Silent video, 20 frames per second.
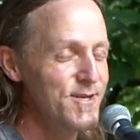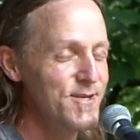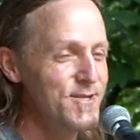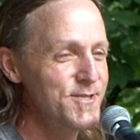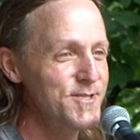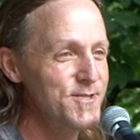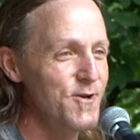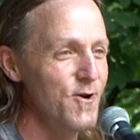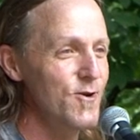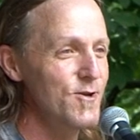
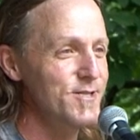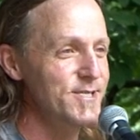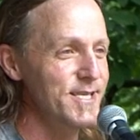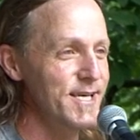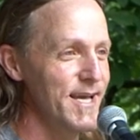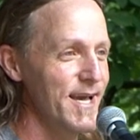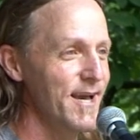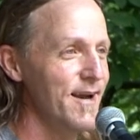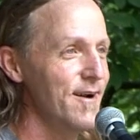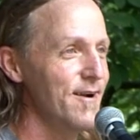
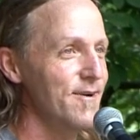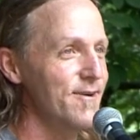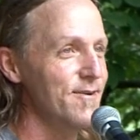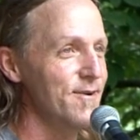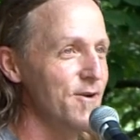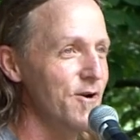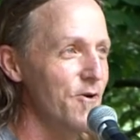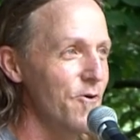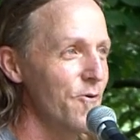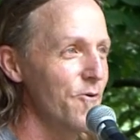salty air
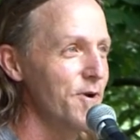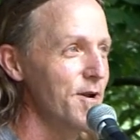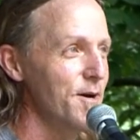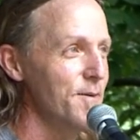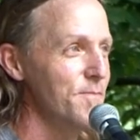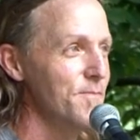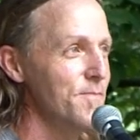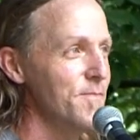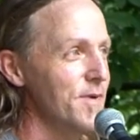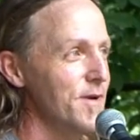and growing
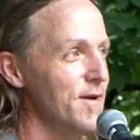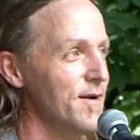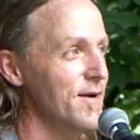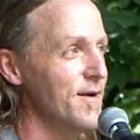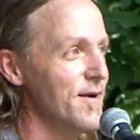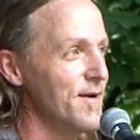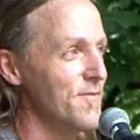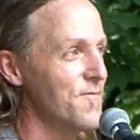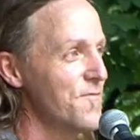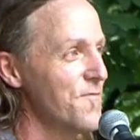up
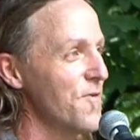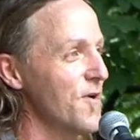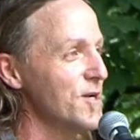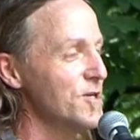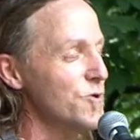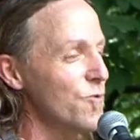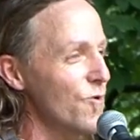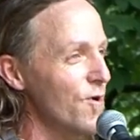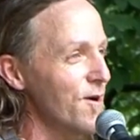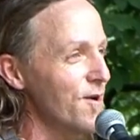uh,
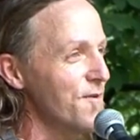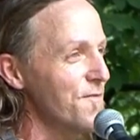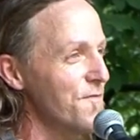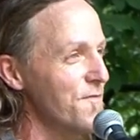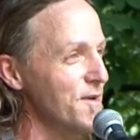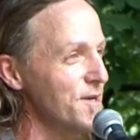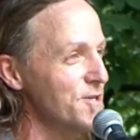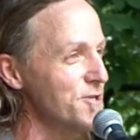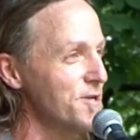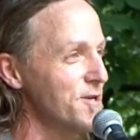freshwater
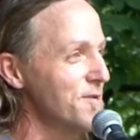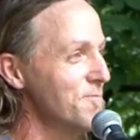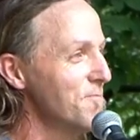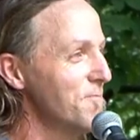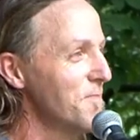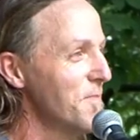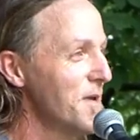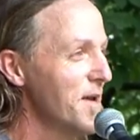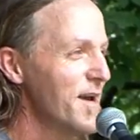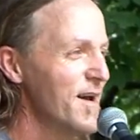
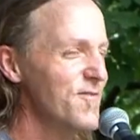fishing.